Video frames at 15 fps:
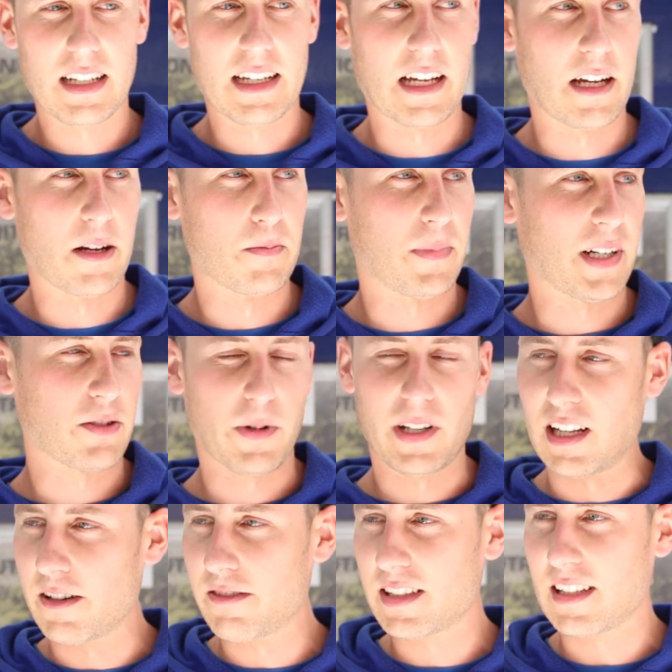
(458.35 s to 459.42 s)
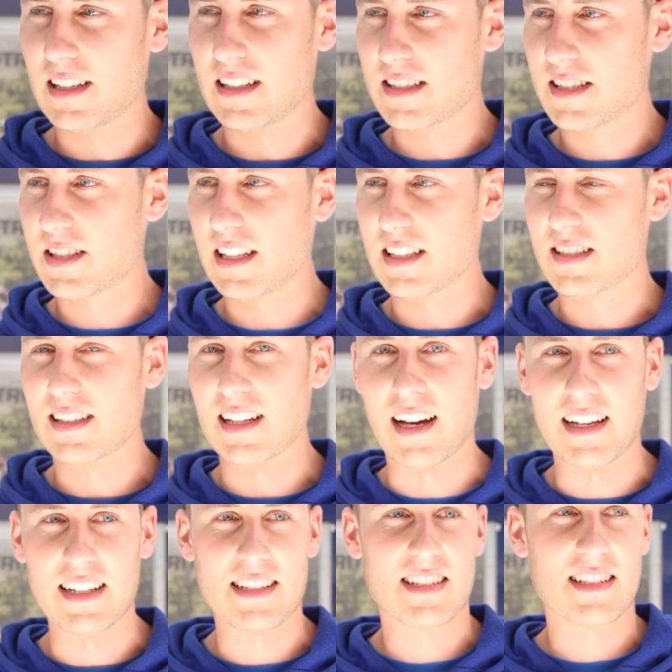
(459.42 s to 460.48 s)
Uh, but we love it here. It's
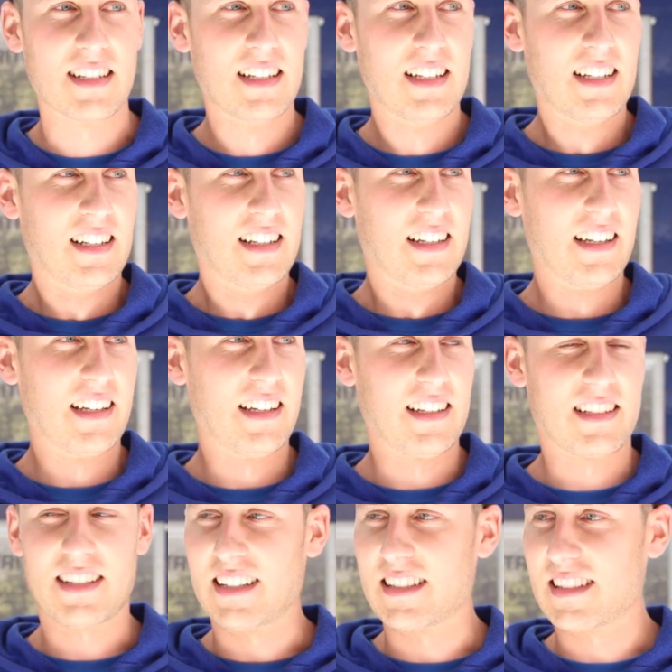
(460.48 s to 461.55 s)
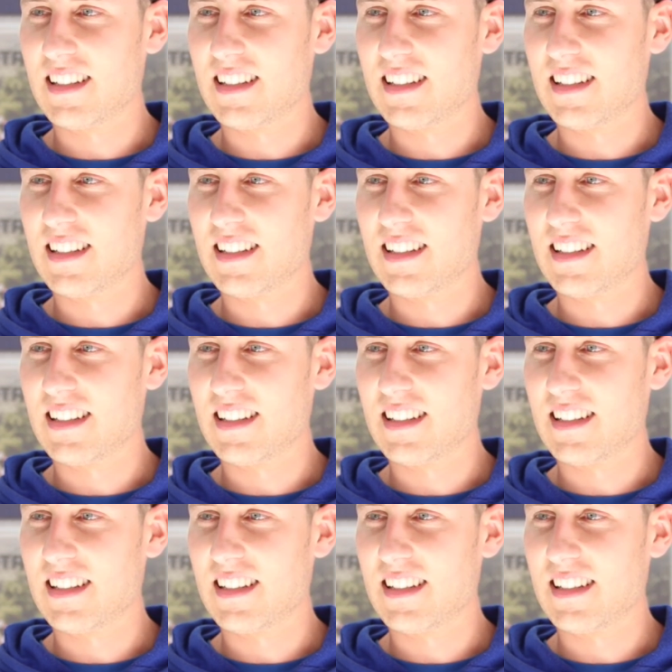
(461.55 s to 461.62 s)
nice. It's, it's,